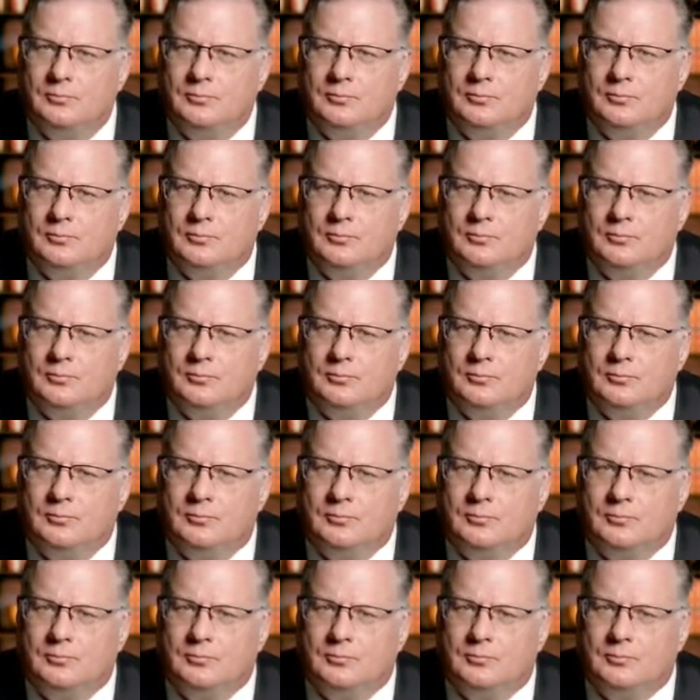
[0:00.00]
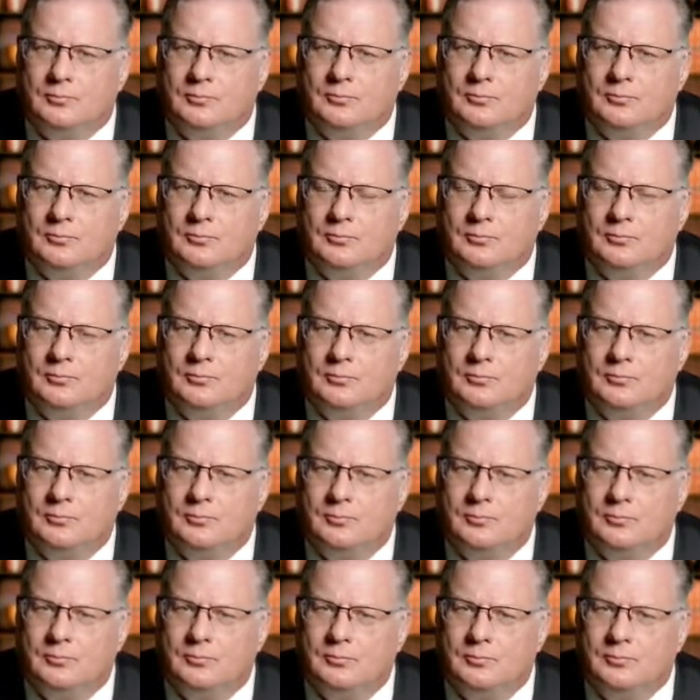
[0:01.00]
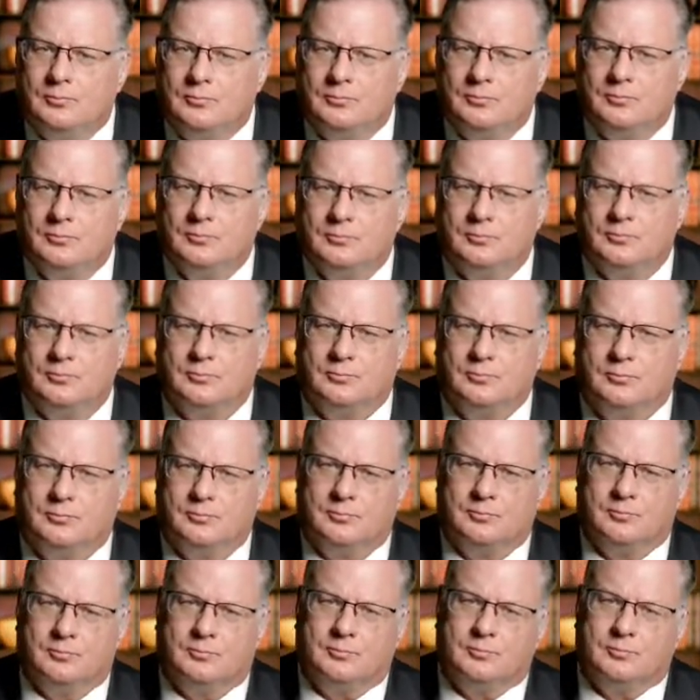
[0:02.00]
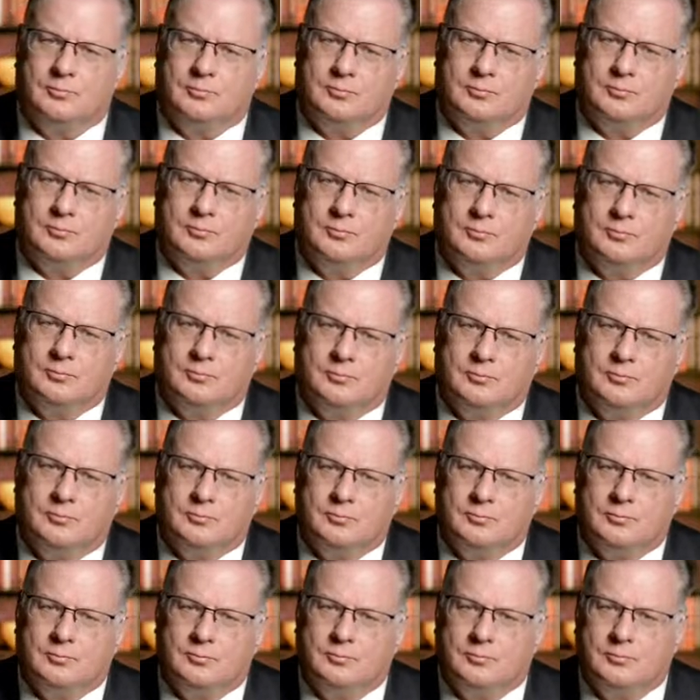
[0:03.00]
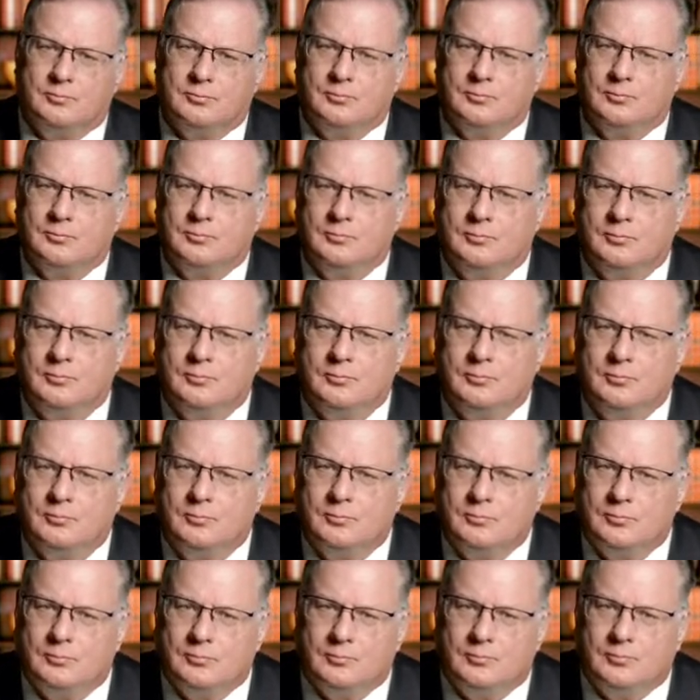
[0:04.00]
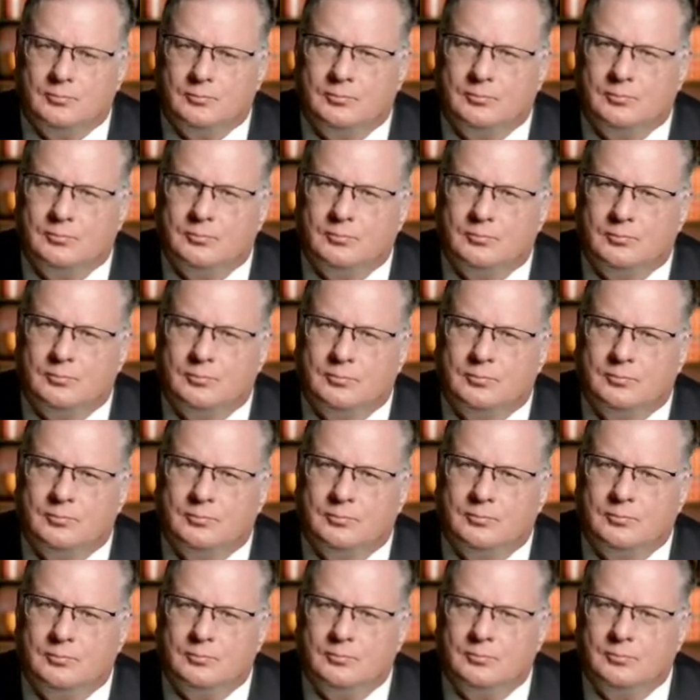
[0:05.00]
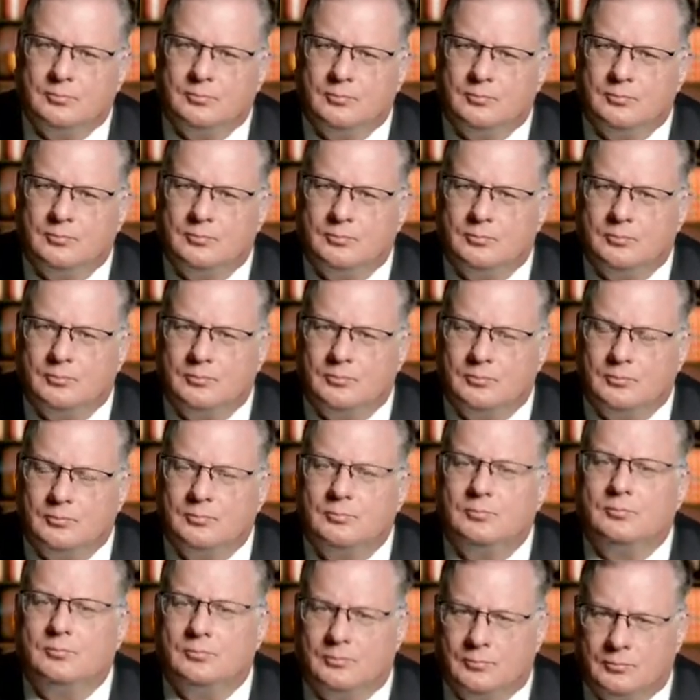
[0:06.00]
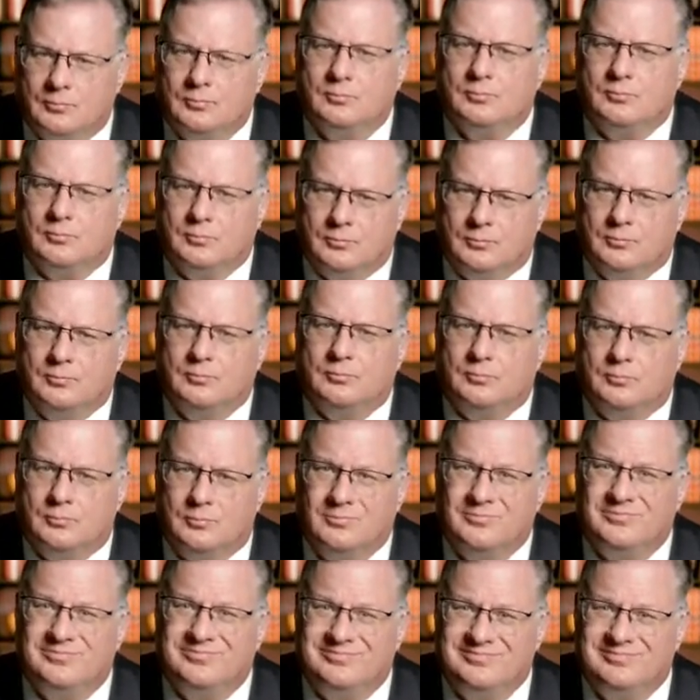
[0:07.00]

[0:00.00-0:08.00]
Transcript: This person isn't speaking.